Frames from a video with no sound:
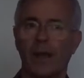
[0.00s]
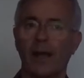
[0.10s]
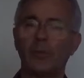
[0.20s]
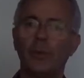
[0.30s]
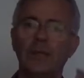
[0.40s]

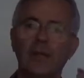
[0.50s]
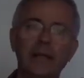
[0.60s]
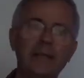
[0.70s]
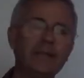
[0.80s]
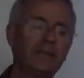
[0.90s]
and we
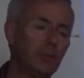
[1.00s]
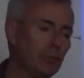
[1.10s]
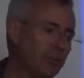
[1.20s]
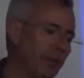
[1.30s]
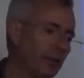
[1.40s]
need to
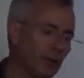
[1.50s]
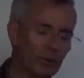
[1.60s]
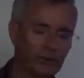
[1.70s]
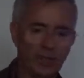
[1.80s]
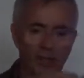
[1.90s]

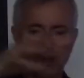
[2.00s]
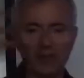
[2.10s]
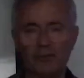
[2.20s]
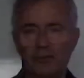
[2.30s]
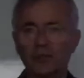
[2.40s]
build our
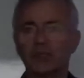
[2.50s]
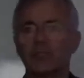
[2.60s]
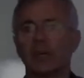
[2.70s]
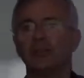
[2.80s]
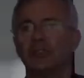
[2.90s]
information
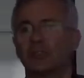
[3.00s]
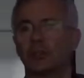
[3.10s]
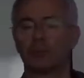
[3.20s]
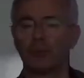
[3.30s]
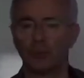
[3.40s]
governance
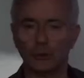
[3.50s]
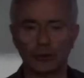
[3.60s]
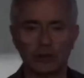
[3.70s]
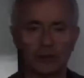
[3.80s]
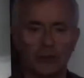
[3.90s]

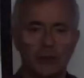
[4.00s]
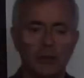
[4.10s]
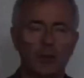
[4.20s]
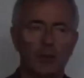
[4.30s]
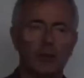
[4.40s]
approach
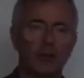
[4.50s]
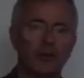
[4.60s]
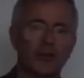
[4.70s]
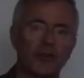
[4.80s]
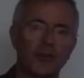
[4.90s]

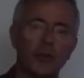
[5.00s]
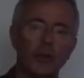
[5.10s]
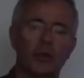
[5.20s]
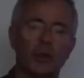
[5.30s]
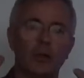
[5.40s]
to
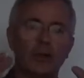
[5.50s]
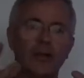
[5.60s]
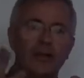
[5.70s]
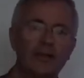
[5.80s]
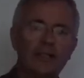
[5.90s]
suit
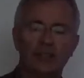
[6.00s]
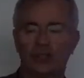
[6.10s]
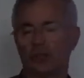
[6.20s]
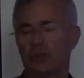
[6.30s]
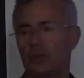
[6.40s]

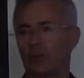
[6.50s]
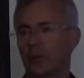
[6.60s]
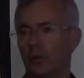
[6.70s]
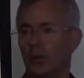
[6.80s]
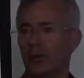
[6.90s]
each
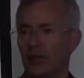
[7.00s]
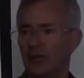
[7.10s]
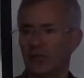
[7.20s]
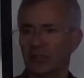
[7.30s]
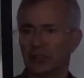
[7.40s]

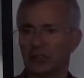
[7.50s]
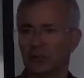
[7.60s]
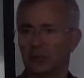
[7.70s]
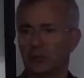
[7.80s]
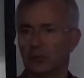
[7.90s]
organisation.
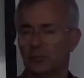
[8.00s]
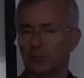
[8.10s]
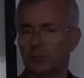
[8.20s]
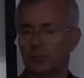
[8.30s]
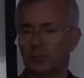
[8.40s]

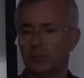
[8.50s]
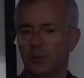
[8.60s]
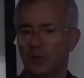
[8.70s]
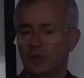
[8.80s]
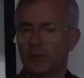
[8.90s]

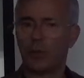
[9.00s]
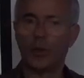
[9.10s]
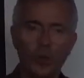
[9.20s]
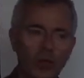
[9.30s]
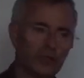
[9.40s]
So
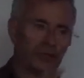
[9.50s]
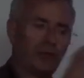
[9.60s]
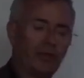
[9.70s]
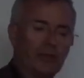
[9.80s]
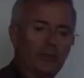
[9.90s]
what works for
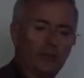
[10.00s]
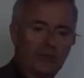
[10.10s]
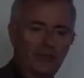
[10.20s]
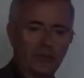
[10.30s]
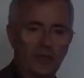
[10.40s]
the
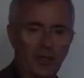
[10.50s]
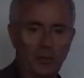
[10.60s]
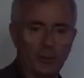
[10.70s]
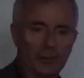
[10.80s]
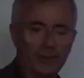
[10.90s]
University of
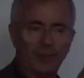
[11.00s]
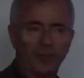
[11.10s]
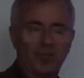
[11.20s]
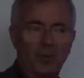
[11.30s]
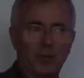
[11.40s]
Derby
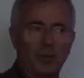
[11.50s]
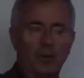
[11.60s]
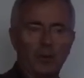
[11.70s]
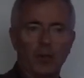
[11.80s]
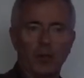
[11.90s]

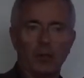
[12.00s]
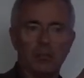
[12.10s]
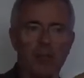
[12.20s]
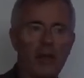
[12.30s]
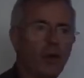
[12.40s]

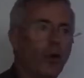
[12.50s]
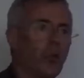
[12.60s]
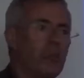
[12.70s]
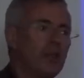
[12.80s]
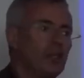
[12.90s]
may or
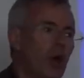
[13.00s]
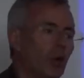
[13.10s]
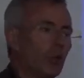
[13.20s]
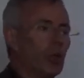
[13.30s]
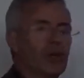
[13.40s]
may
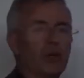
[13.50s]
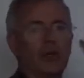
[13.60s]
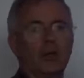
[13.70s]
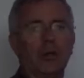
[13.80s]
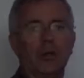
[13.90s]
not work
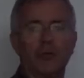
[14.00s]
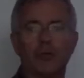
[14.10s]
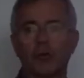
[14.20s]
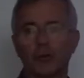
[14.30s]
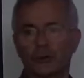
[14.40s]
for
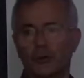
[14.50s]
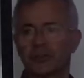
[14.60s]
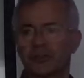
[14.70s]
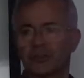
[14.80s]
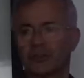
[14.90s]

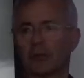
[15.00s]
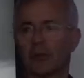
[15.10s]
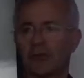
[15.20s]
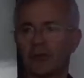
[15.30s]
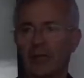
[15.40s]
Rolls-Royce
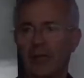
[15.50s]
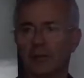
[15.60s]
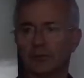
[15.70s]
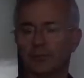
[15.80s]
across the town.